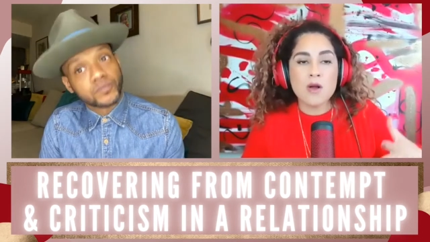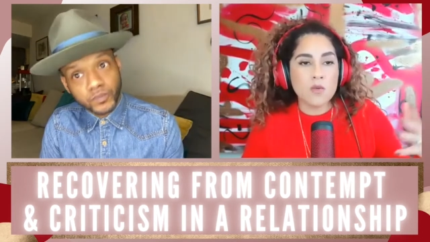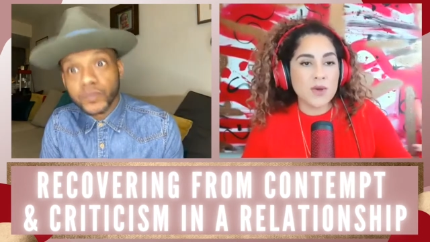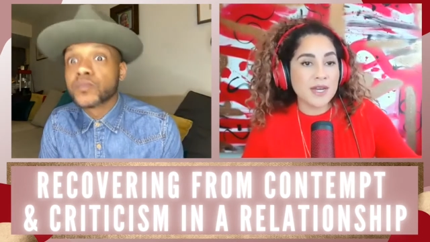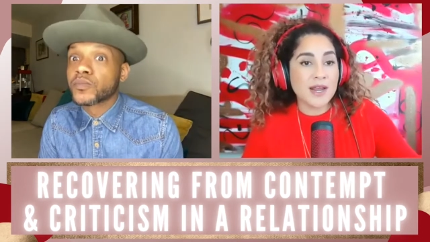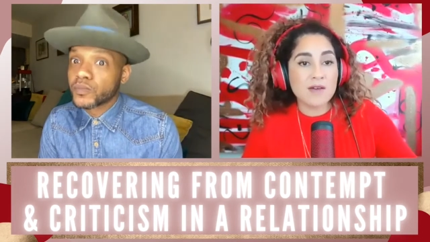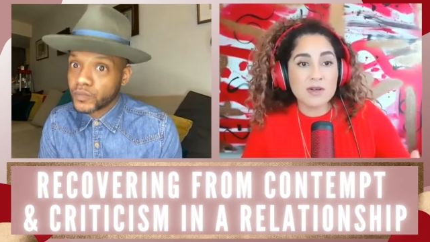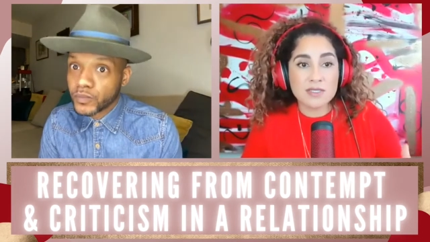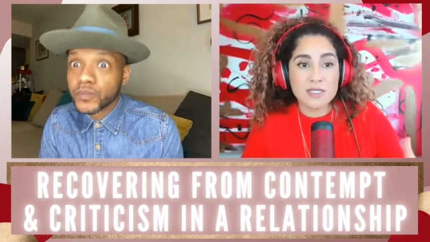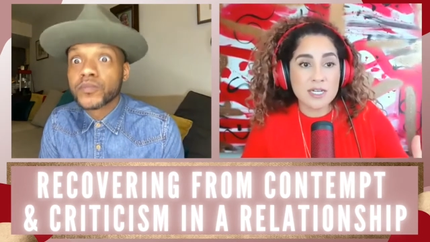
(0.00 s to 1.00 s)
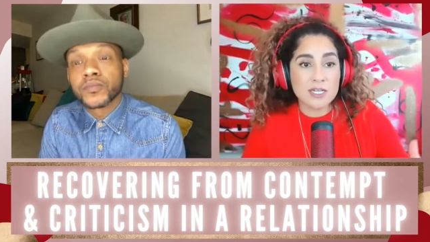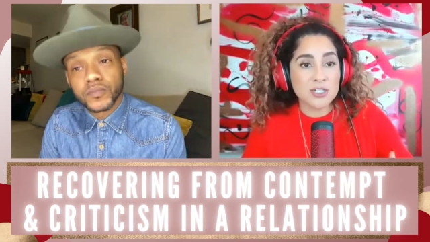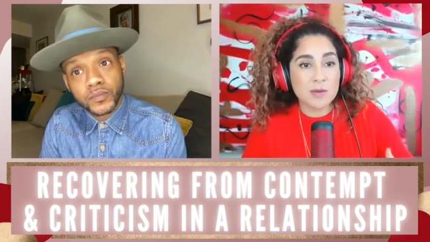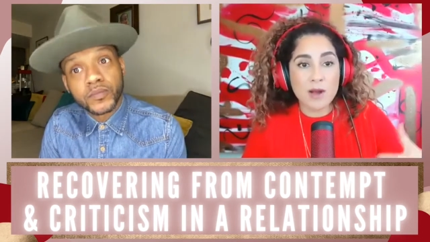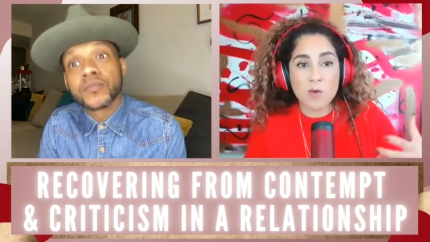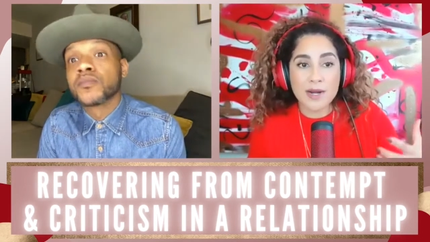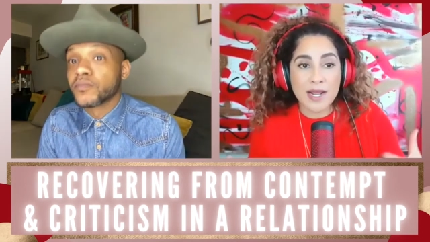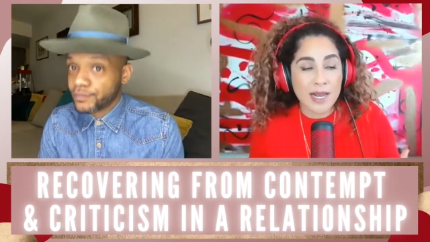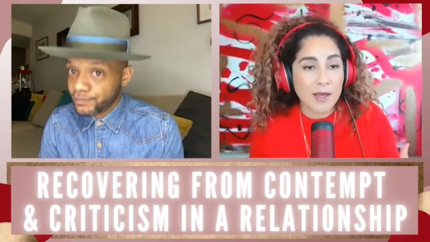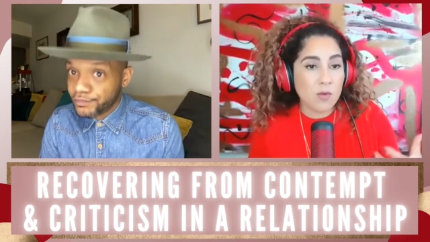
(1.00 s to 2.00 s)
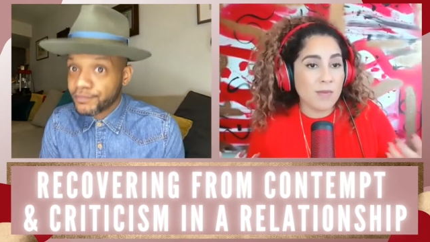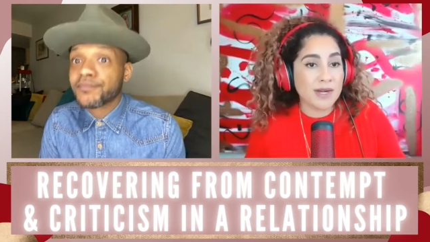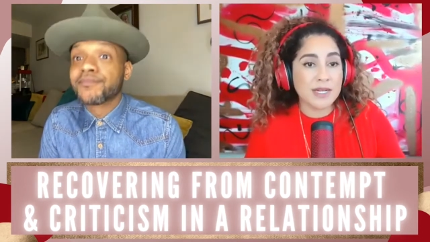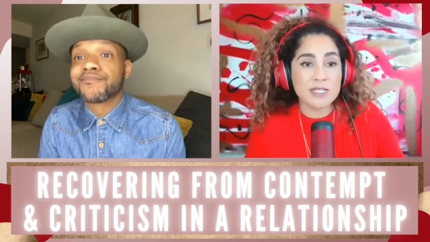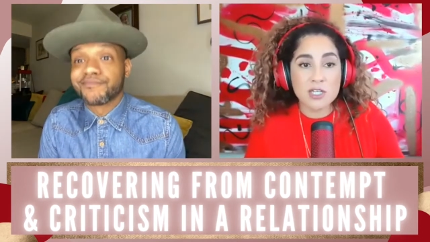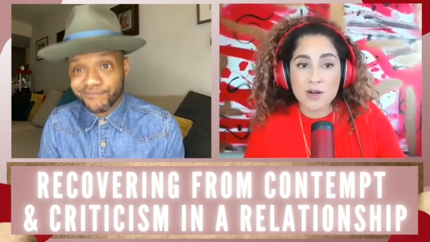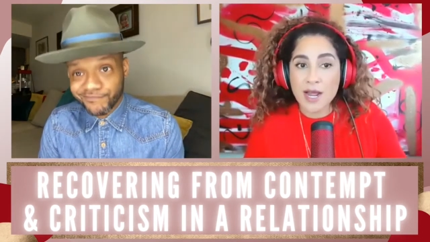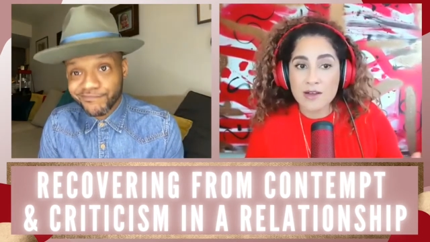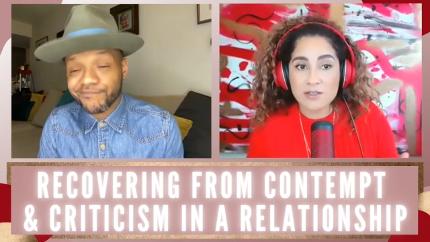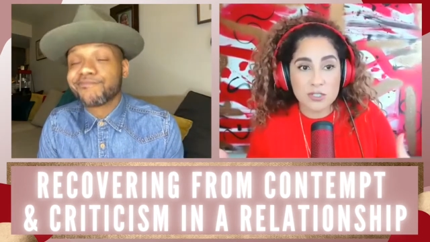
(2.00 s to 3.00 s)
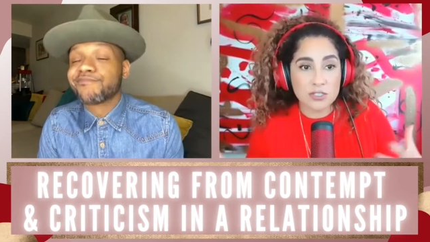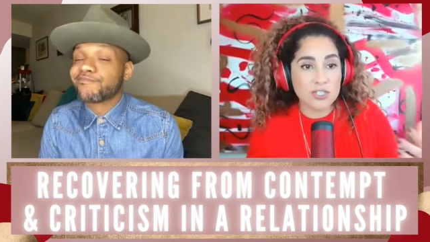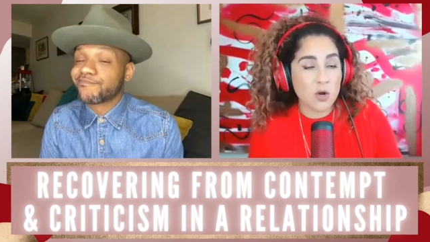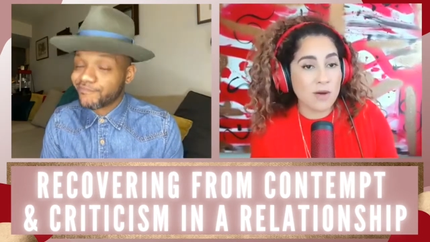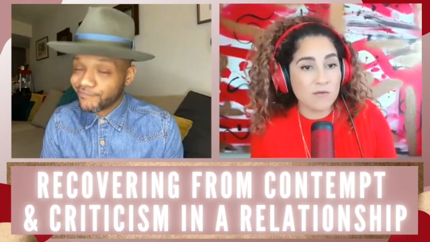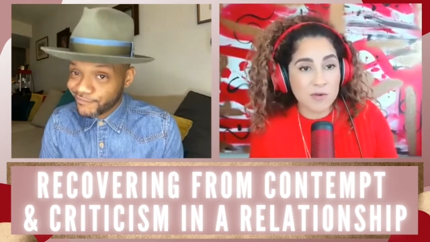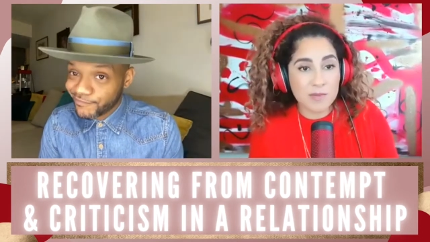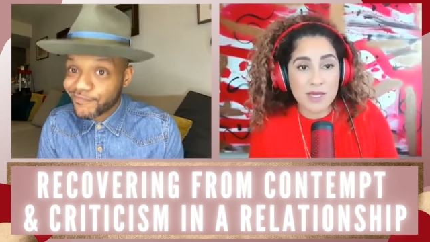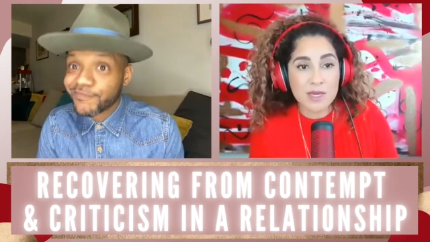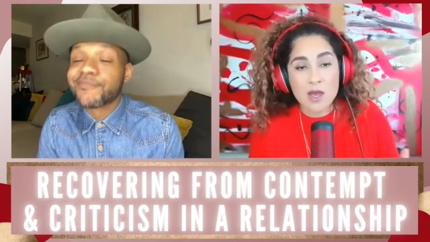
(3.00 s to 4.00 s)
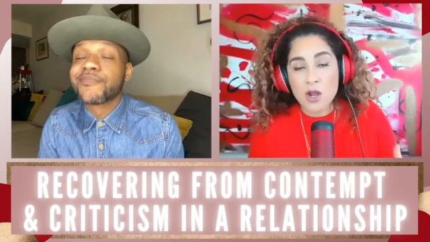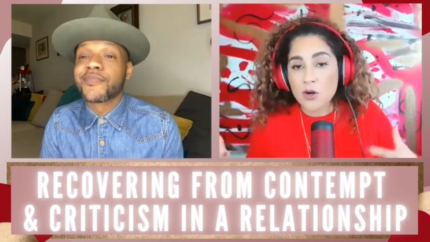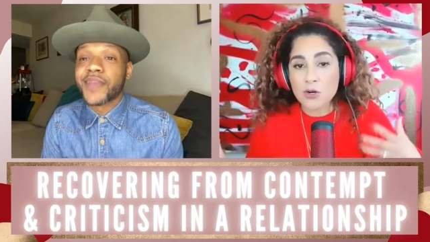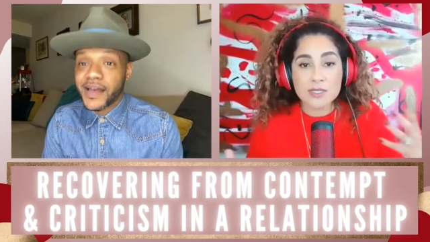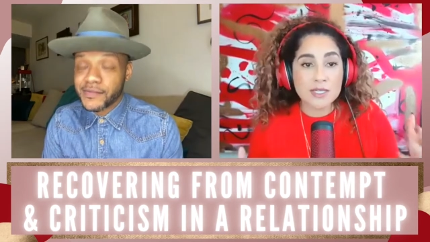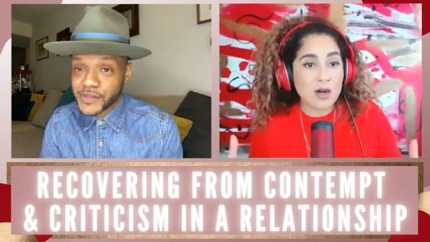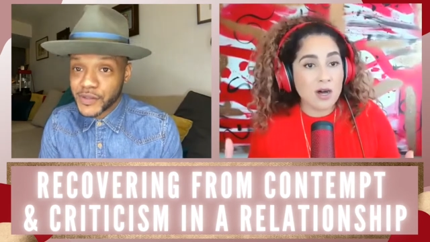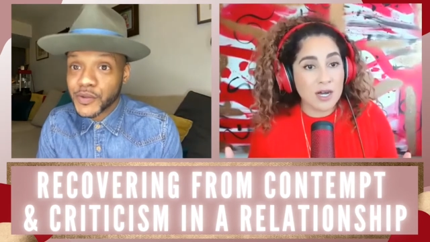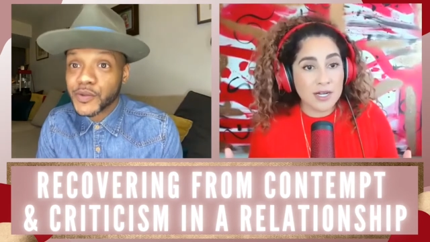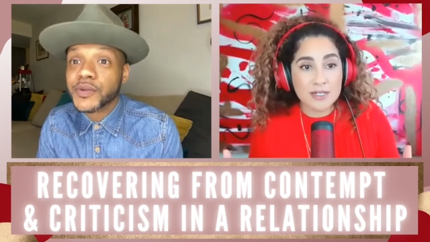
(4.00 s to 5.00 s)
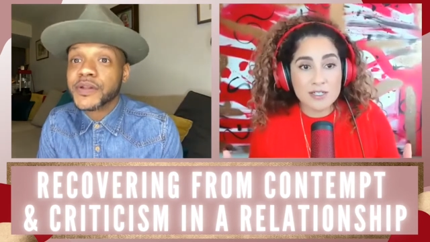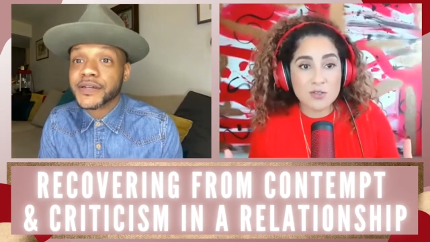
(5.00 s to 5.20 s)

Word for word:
Speaker 1: we need to have a discussion about what I like, what my needs are, and how you can show up for me early Absolutely.